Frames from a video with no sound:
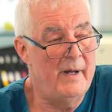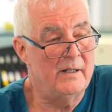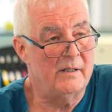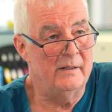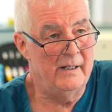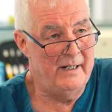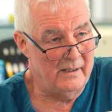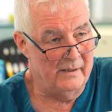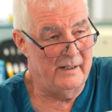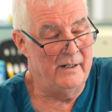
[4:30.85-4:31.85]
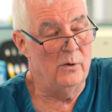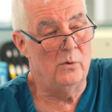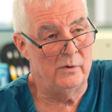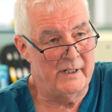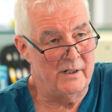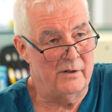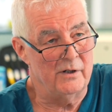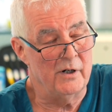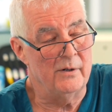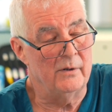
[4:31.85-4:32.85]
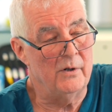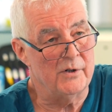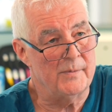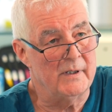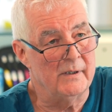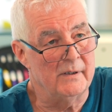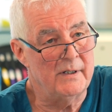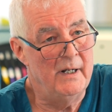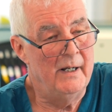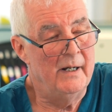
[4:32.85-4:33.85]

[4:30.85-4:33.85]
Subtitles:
medicine isn't in all district general hospitals,